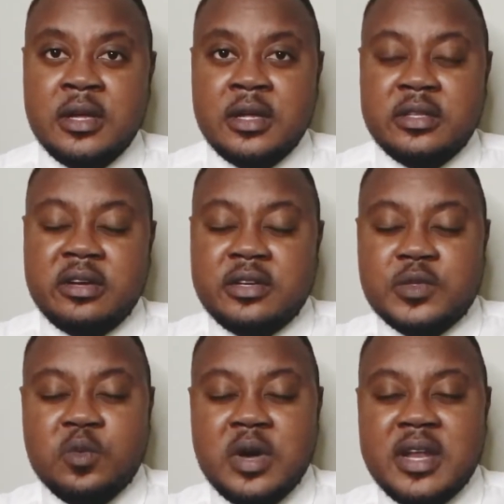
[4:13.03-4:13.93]
There is
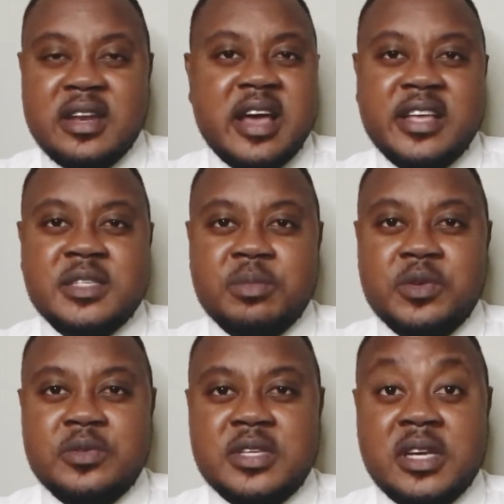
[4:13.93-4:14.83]
one nice
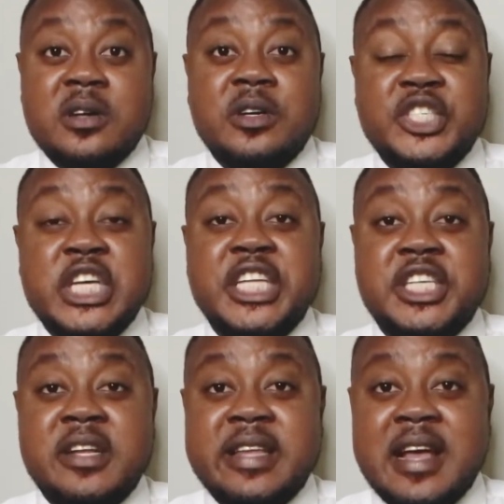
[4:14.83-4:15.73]
music, or cha-cha
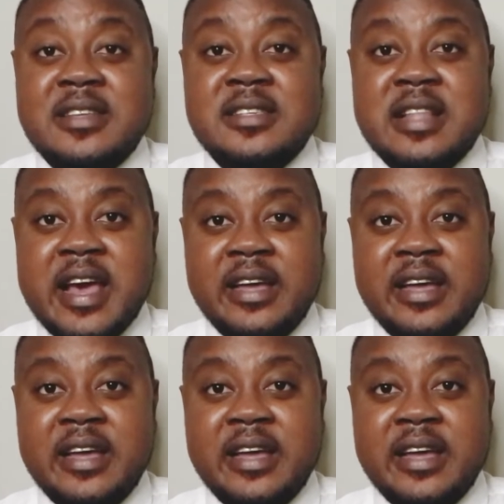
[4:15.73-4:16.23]
dance slide.